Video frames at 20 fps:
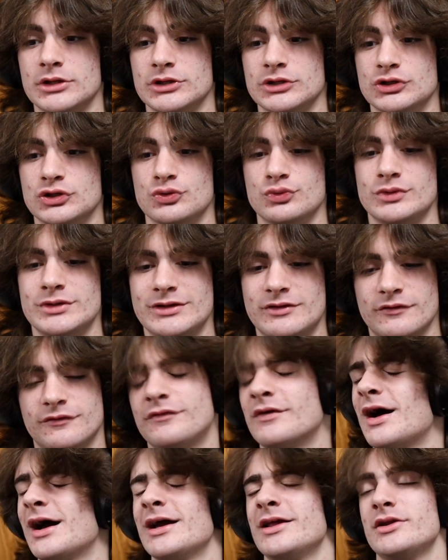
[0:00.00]
You need to
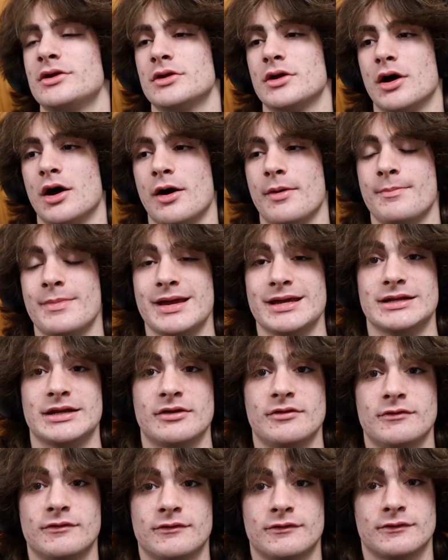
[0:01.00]
find a
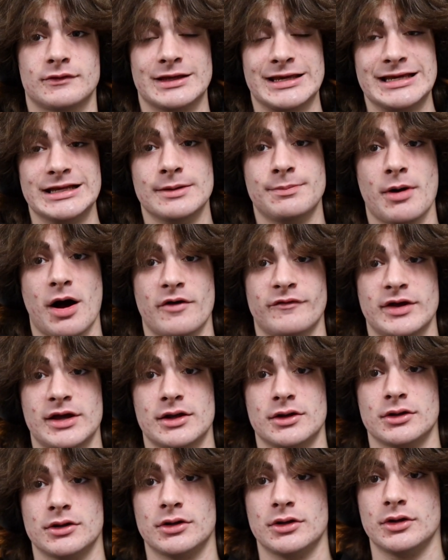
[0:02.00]
maintenance, eat above
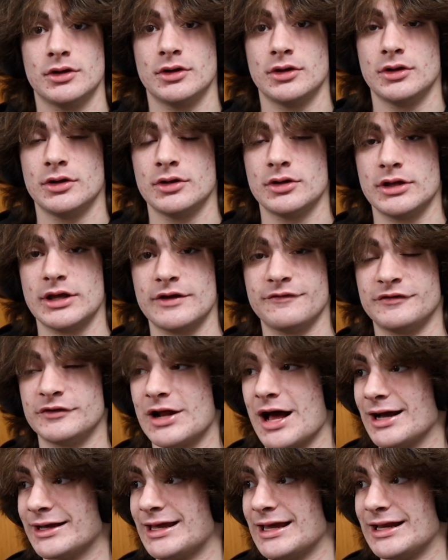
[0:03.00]
it. If you're
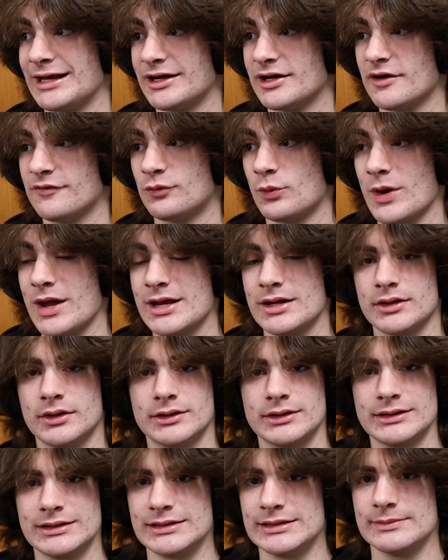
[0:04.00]
not gaining enough weight,
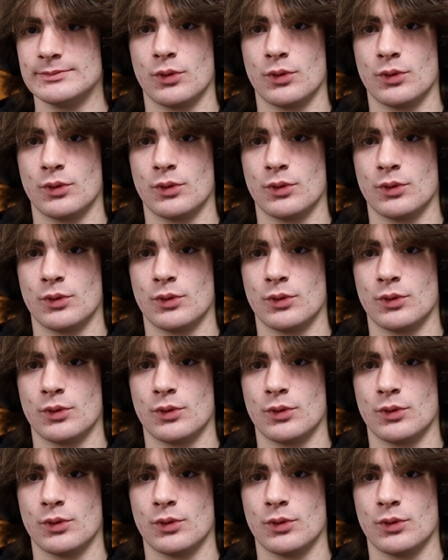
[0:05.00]
eat